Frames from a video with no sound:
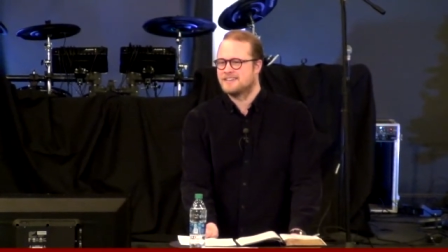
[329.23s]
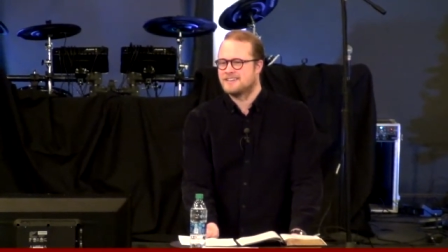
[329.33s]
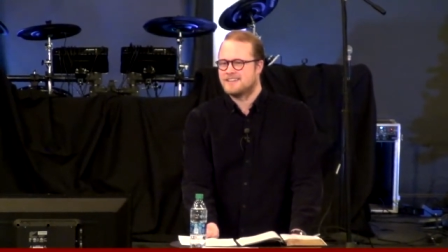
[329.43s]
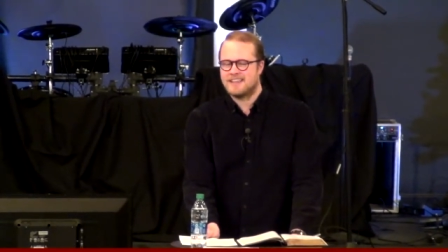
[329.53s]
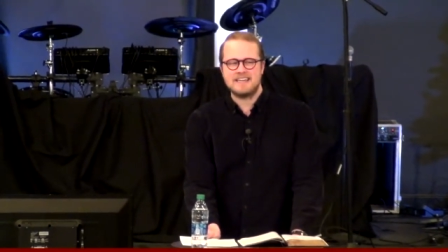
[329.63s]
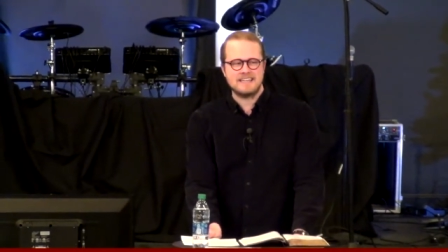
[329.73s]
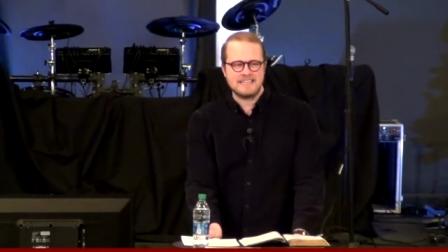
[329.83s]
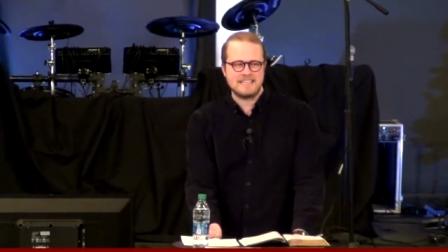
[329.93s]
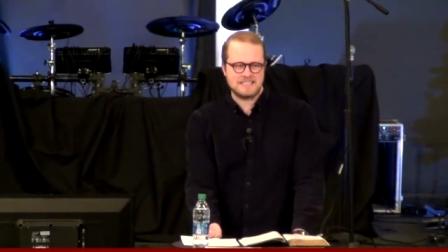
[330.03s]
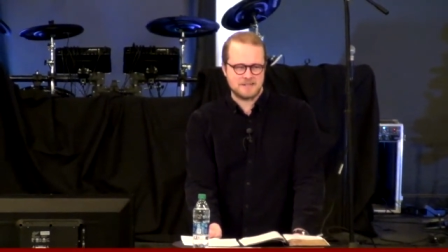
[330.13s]
They
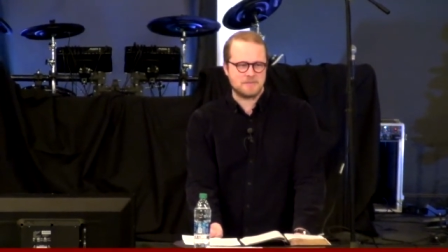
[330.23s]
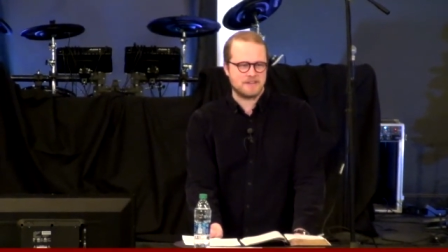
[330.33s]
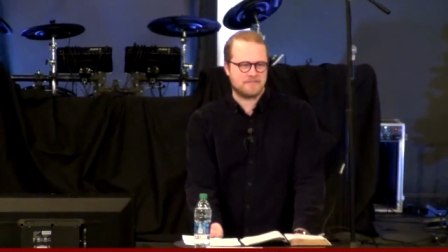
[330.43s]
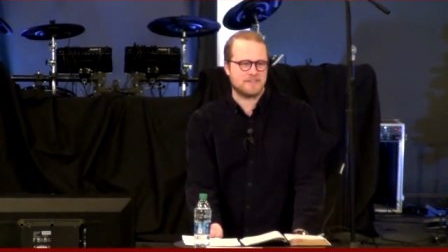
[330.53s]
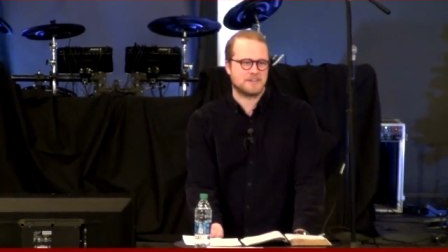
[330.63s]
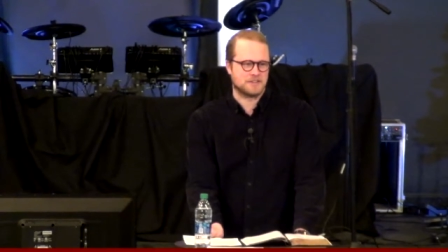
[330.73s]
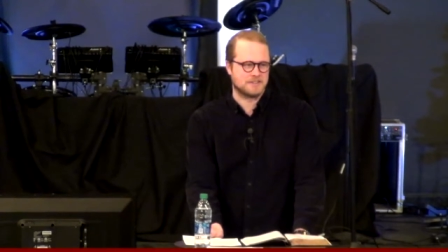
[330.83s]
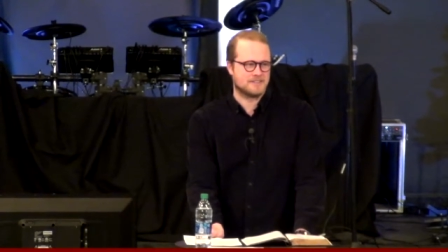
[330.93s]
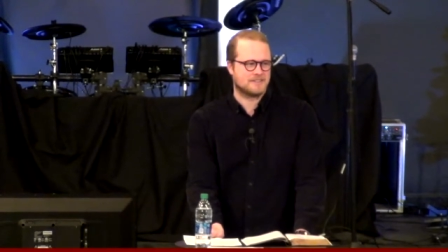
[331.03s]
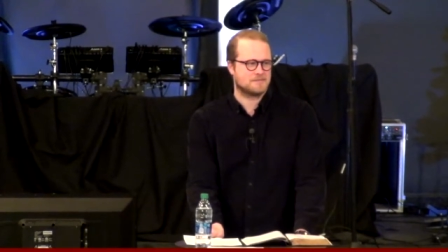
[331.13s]
need to be
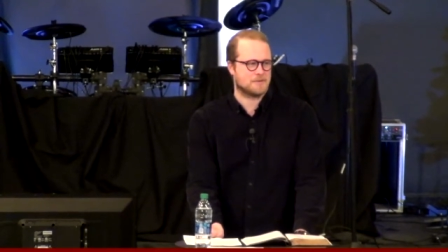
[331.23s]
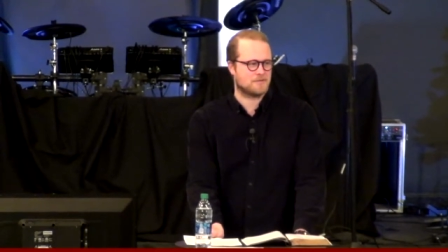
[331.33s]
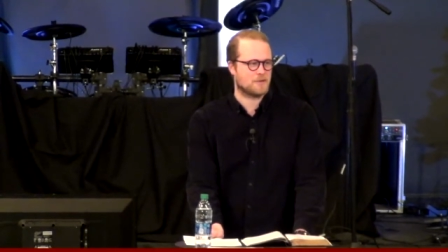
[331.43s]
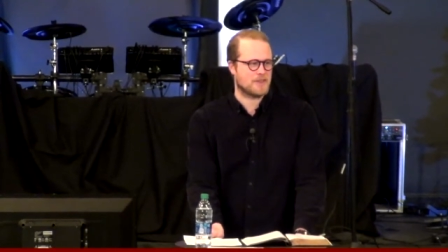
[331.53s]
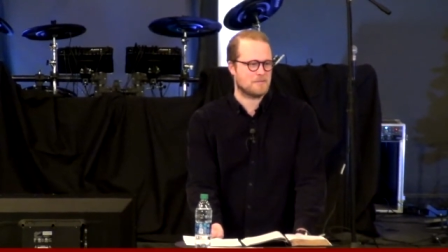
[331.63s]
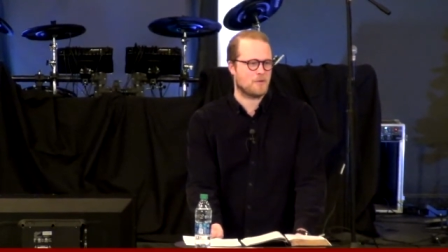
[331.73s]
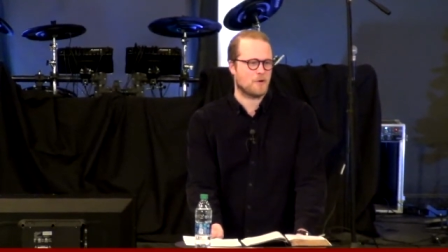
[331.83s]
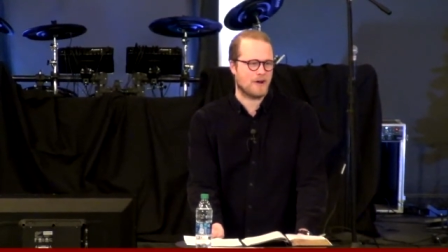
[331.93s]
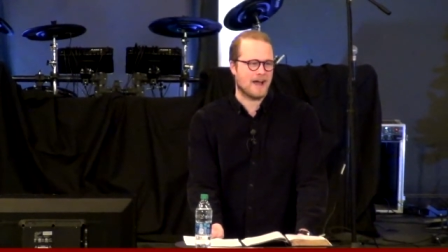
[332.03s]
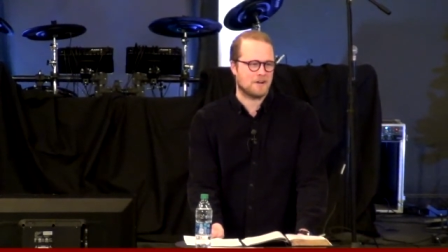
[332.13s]
filled before they
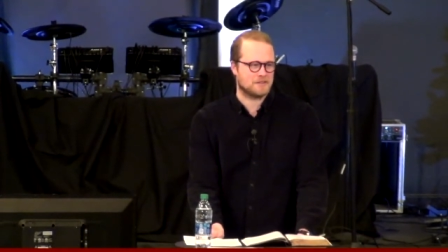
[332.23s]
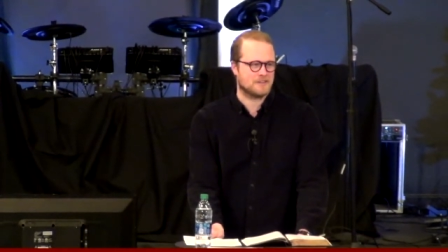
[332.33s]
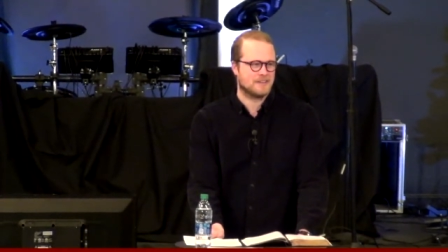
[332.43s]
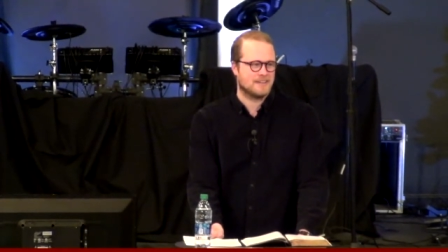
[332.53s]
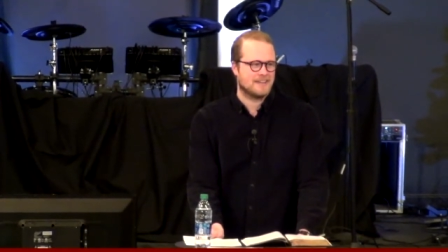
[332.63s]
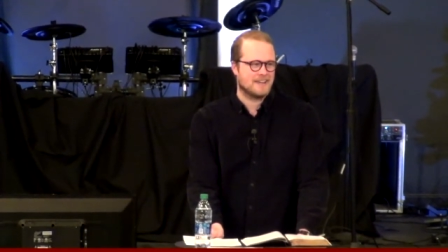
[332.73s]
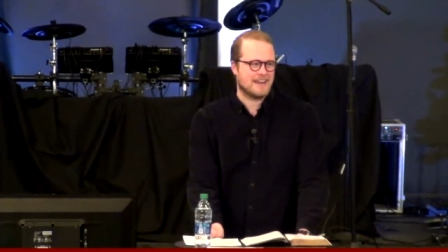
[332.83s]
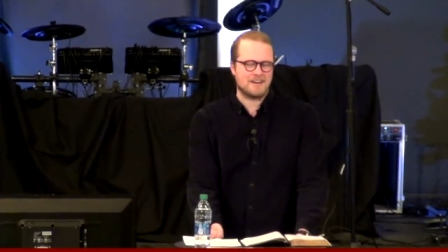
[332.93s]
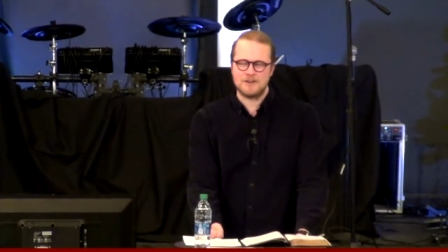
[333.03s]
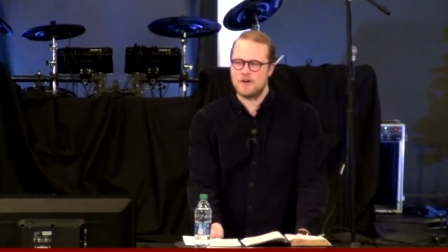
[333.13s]
pour out. And
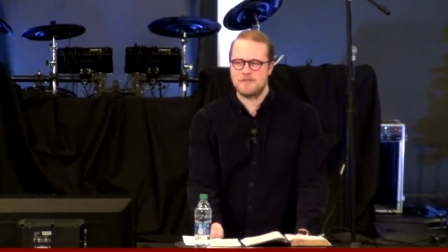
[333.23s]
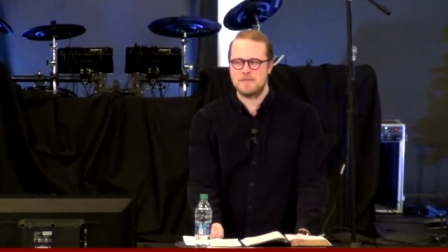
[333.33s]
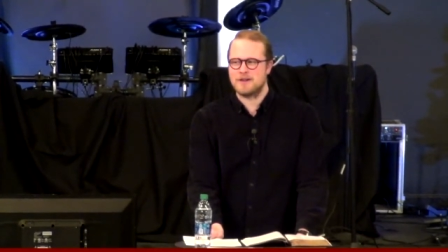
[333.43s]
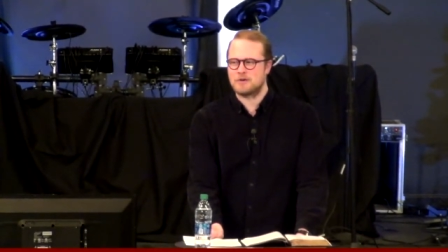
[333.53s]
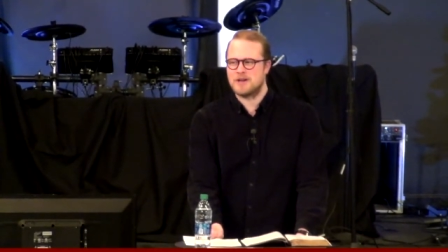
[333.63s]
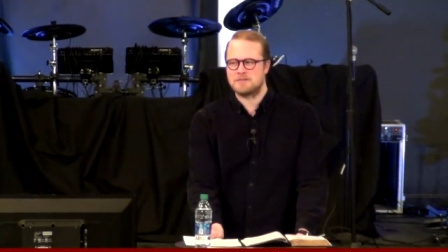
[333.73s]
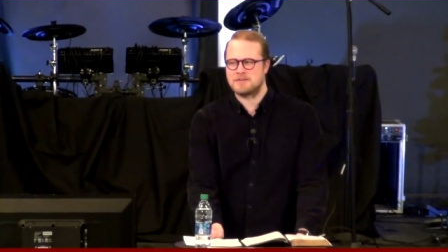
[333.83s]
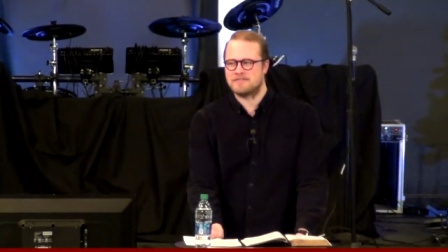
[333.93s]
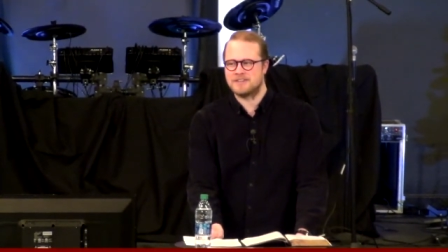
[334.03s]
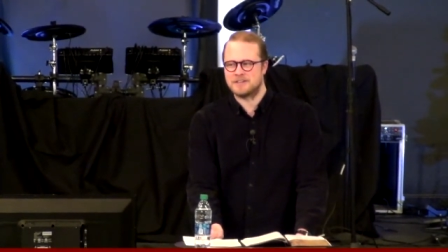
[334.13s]
I don't know of a better way to be
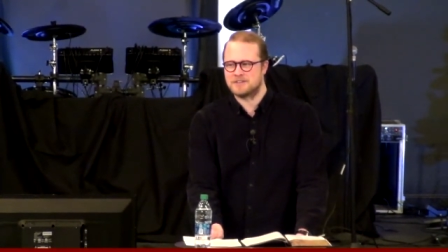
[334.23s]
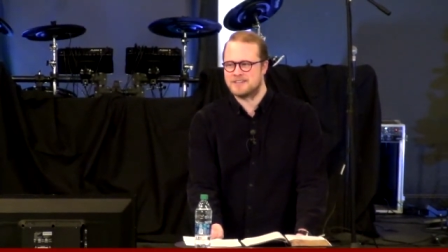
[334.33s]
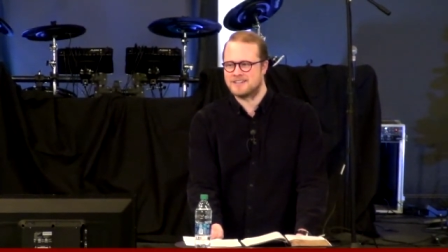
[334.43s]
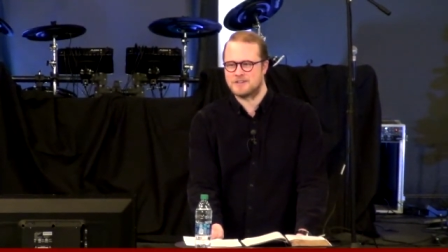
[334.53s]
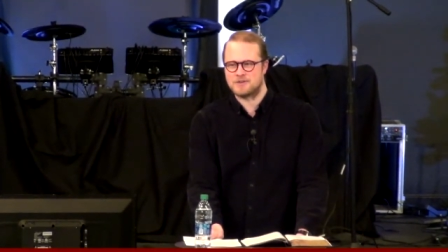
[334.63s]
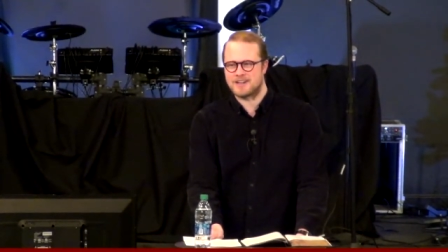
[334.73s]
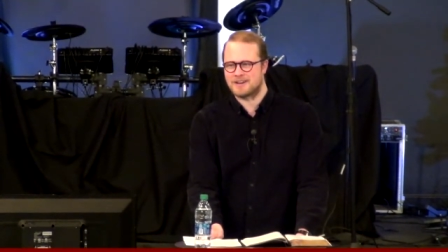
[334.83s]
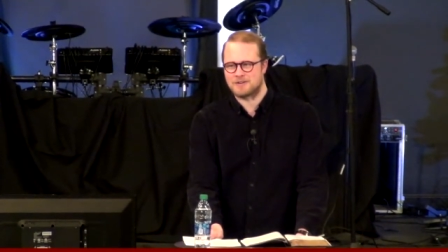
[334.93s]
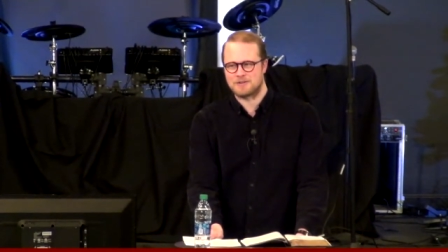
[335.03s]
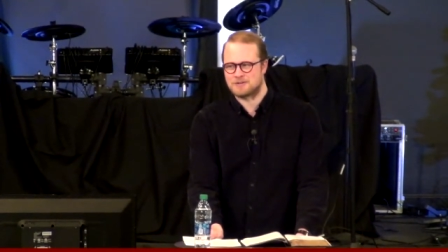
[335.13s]
filled than to do it on
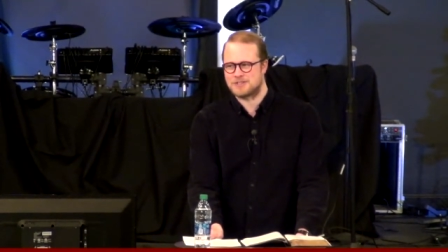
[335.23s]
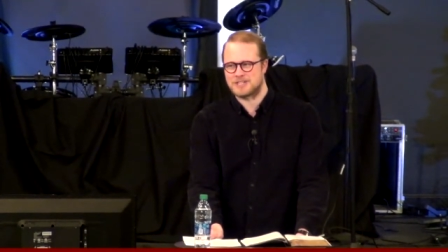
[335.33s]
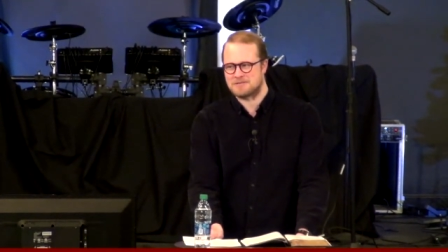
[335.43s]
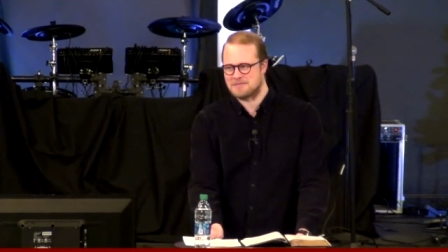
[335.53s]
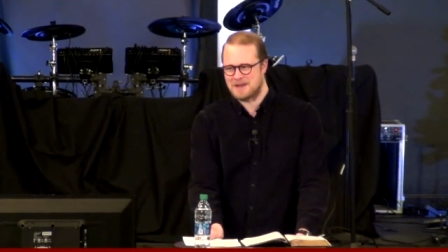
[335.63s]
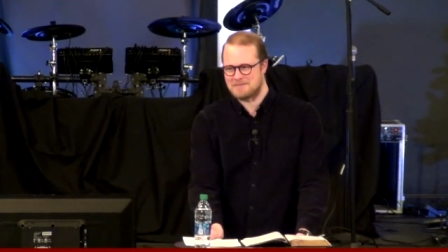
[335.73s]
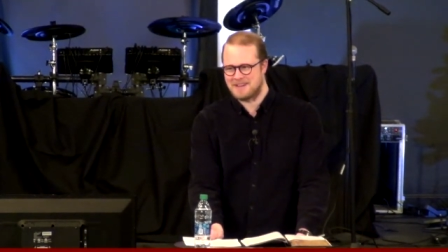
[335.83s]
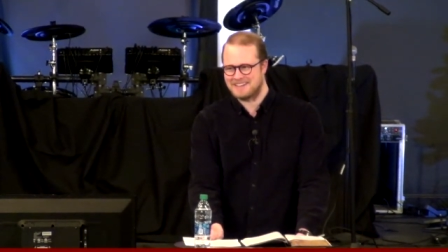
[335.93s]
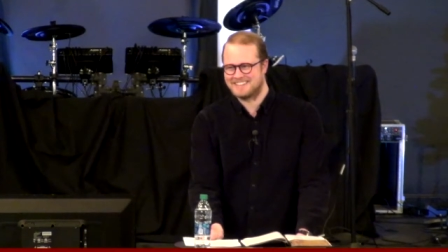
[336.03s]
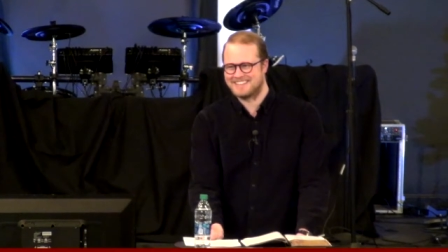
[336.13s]
a cruise ship. Amen?